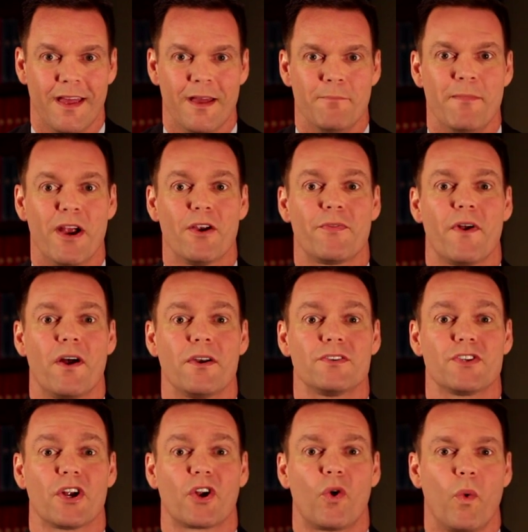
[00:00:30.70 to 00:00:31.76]

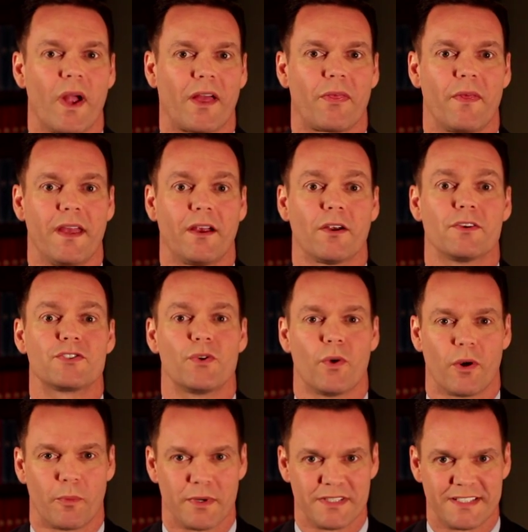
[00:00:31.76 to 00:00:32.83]
Marathoners are quick thinkers who
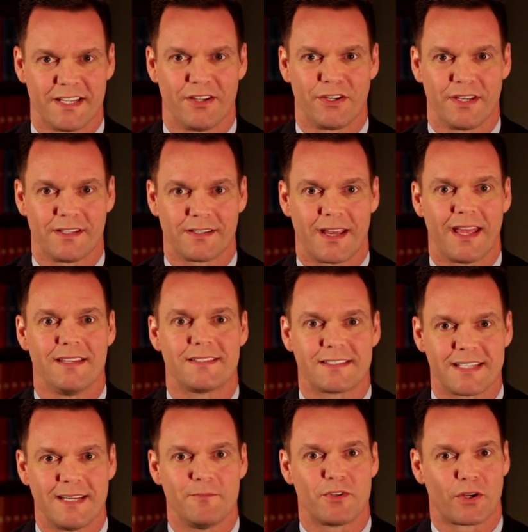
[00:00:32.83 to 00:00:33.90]
are resilient and
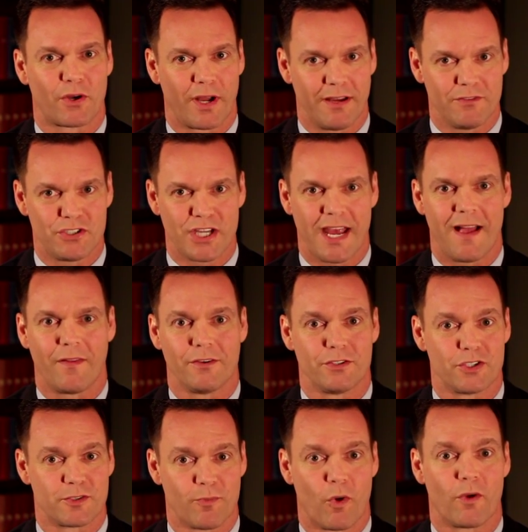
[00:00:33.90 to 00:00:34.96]
seem to crave
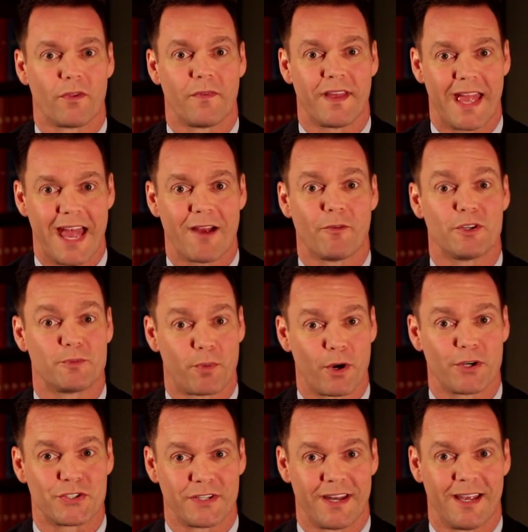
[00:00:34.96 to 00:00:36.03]
challenges more than the average
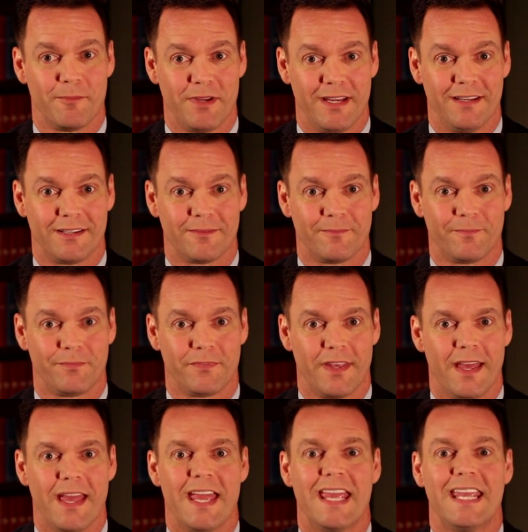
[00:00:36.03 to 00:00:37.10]
person I meet.
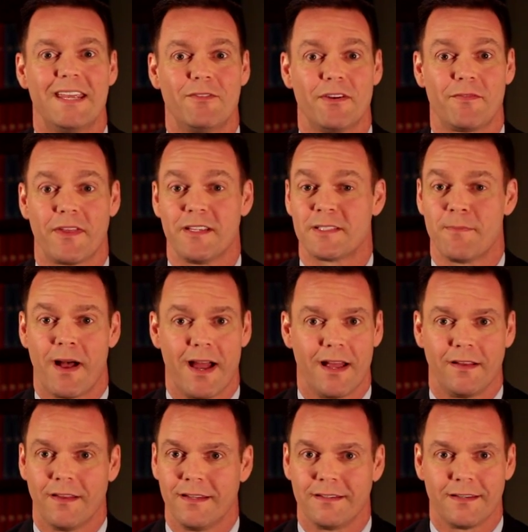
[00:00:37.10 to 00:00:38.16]
Even if they
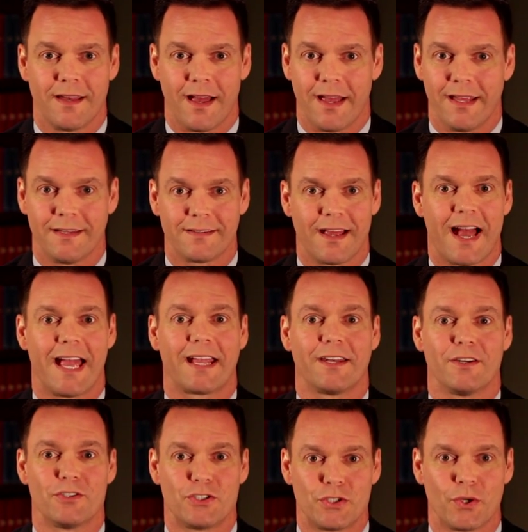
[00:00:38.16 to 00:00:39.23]
smile and deny it, I
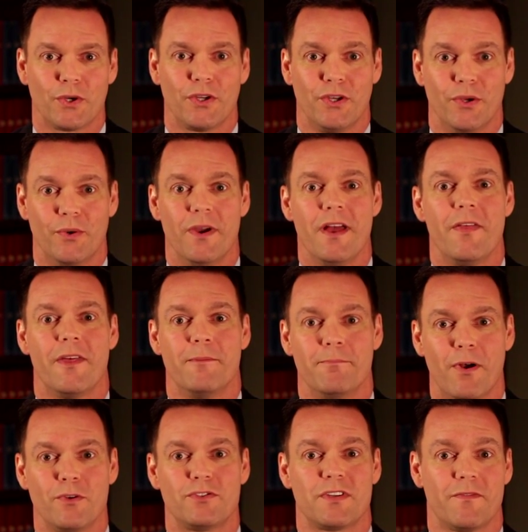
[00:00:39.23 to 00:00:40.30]
can assure you that
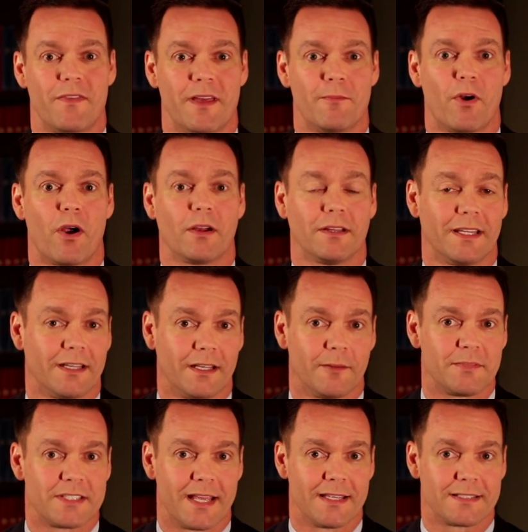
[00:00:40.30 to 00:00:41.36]
most of them are a little
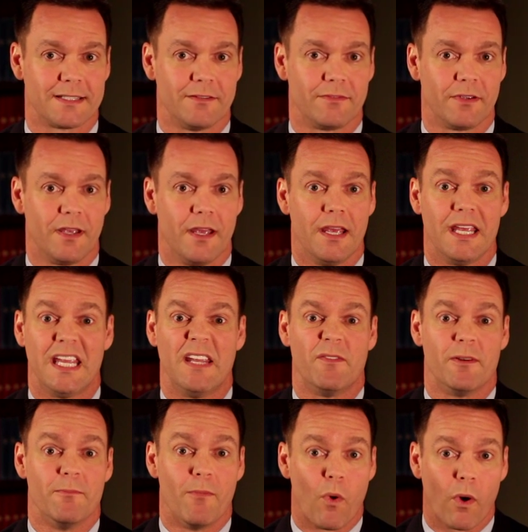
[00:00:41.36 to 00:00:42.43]
obsessive,
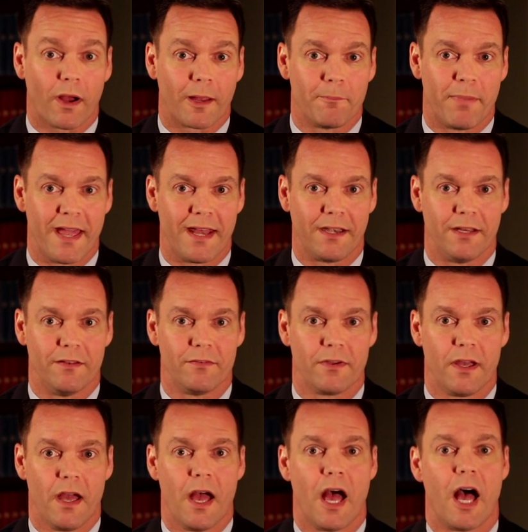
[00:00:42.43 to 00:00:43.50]
even more competitive,
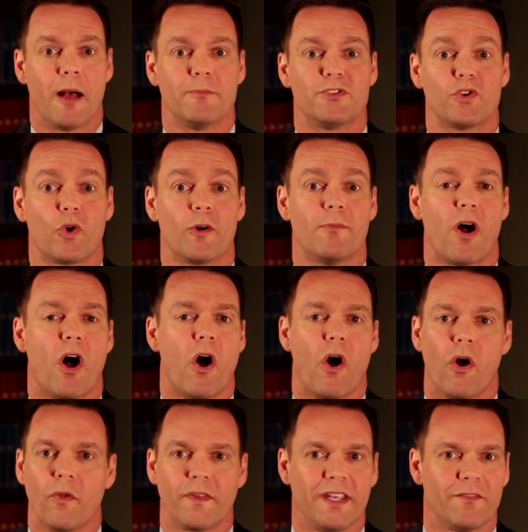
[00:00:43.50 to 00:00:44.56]
absorb
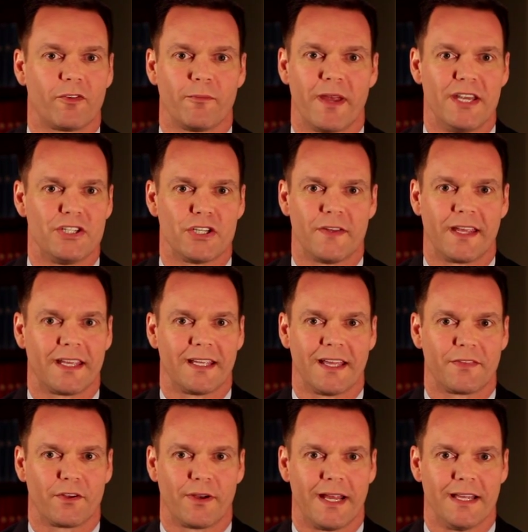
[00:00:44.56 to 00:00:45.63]
all the information they can
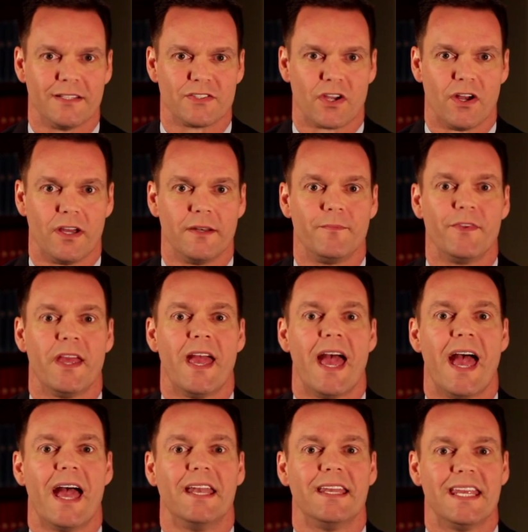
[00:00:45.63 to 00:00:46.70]
get their hands on,
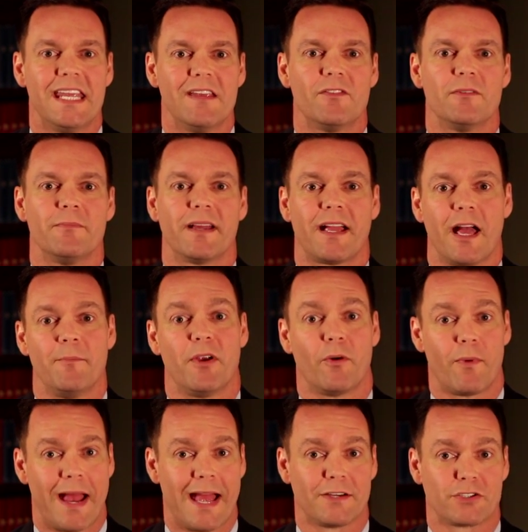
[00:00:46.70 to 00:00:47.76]
and even become
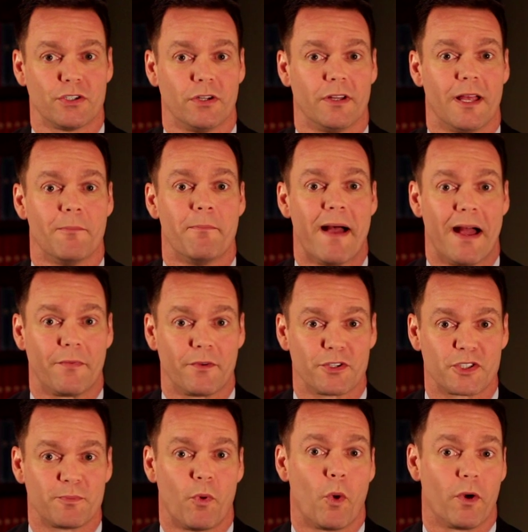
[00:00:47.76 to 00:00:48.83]
irrational about their
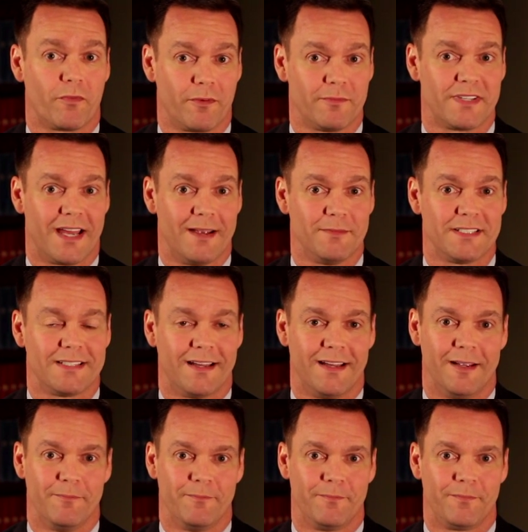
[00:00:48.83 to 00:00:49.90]
sport from time to
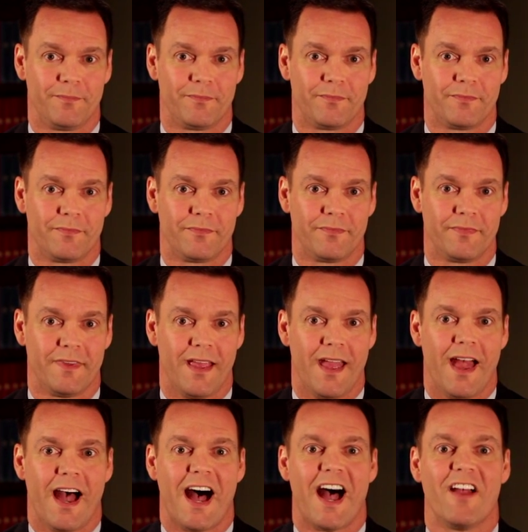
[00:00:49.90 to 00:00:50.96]
time.
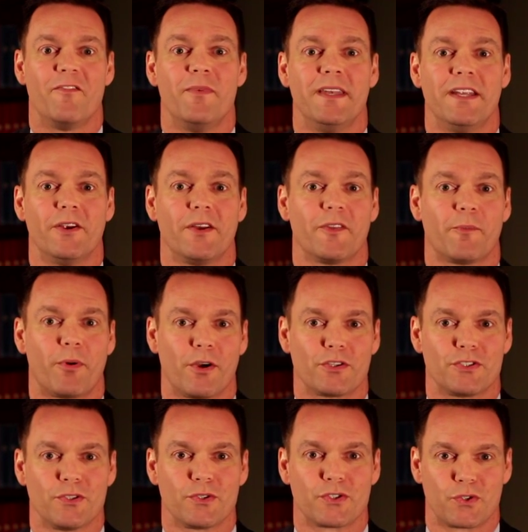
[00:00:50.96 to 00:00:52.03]
I've been hearing the
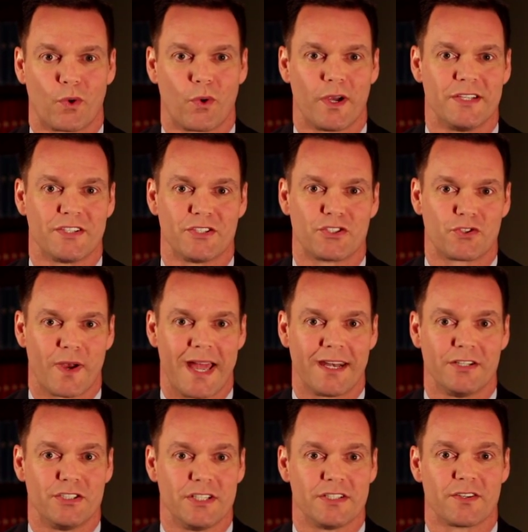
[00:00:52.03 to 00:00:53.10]
personal stories and
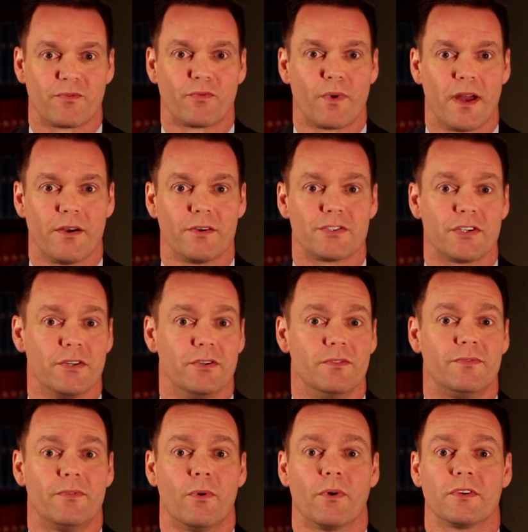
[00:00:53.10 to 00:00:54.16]
strategies of runners who,
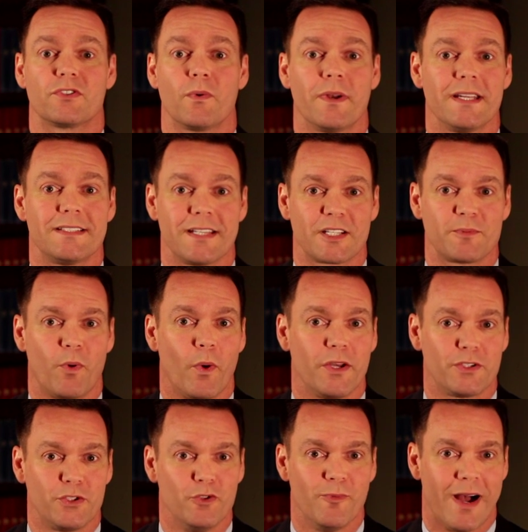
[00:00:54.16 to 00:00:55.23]
for
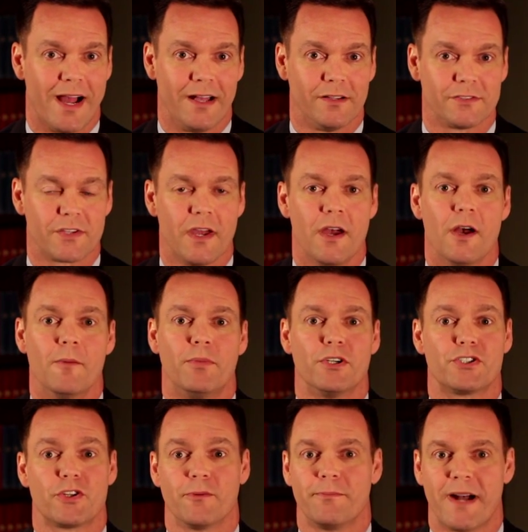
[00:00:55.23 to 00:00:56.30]
26.2 miles,
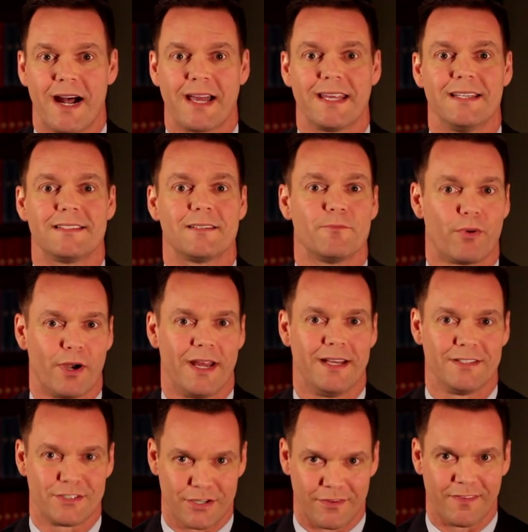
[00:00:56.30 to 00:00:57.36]
push their bodies and
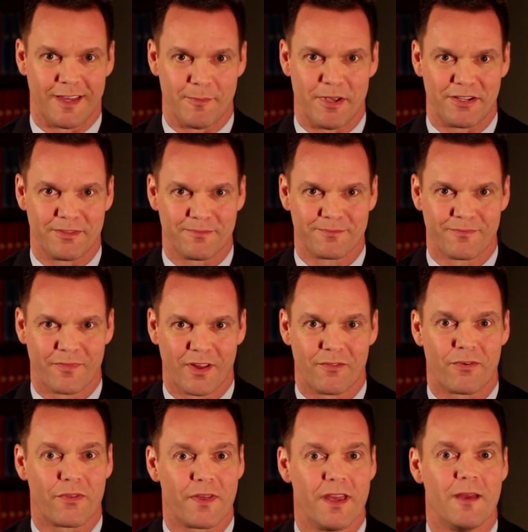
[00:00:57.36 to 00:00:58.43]
brains to the limit.
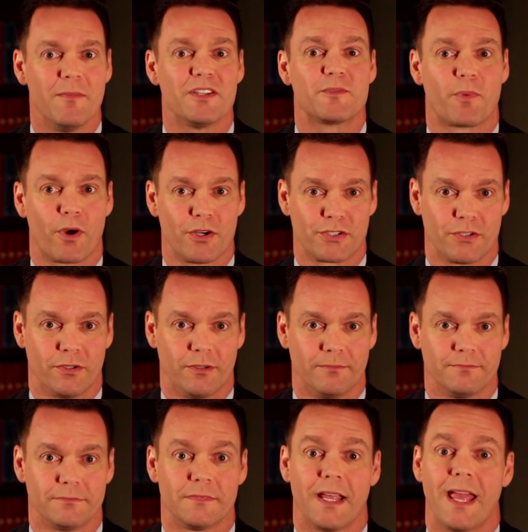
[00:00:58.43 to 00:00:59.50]
For them, it's personal,
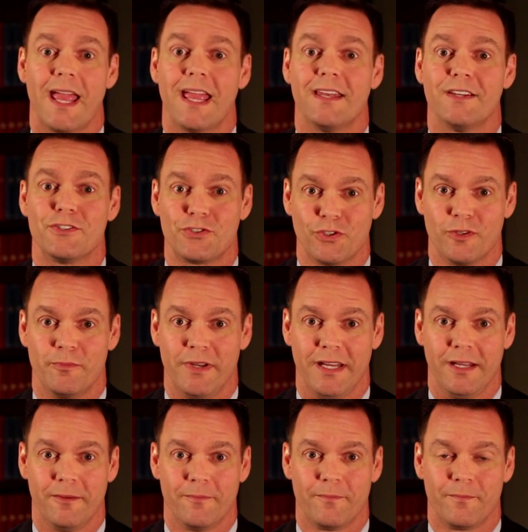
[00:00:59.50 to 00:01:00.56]
and it should
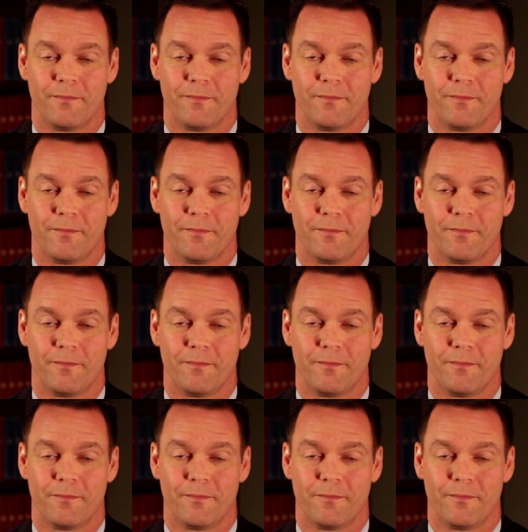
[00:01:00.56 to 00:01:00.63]
be.